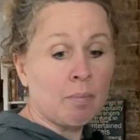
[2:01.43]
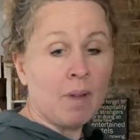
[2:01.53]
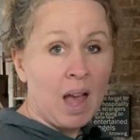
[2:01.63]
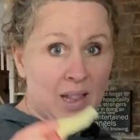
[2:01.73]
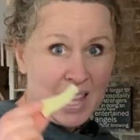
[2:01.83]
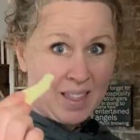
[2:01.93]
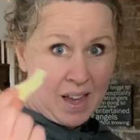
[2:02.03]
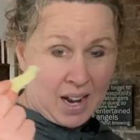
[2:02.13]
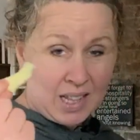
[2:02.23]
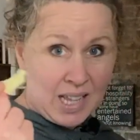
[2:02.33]
I like that.
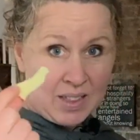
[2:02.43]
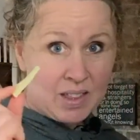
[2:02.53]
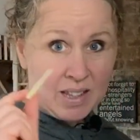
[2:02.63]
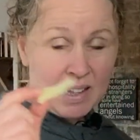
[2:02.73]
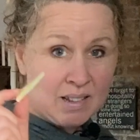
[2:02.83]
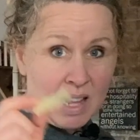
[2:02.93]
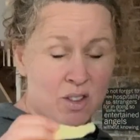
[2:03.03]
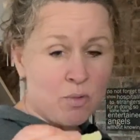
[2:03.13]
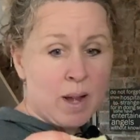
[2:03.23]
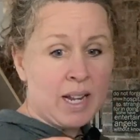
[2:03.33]
I like that this less
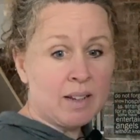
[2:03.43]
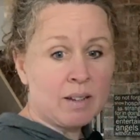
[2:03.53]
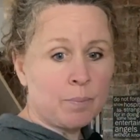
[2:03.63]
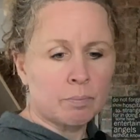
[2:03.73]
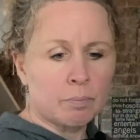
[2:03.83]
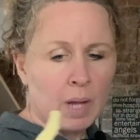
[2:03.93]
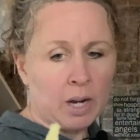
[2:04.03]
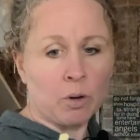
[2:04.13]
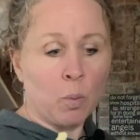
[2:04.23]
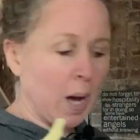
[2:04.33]
rennet. I don't
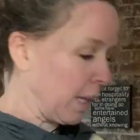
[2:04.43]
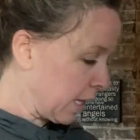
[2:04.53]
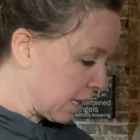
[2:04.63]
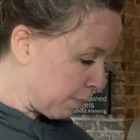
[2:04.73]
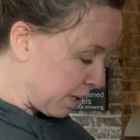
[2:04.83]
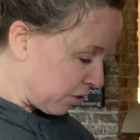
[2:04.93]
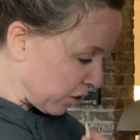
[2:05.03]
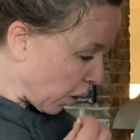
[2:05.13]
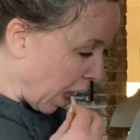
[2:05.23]
know why I like that, but I just do.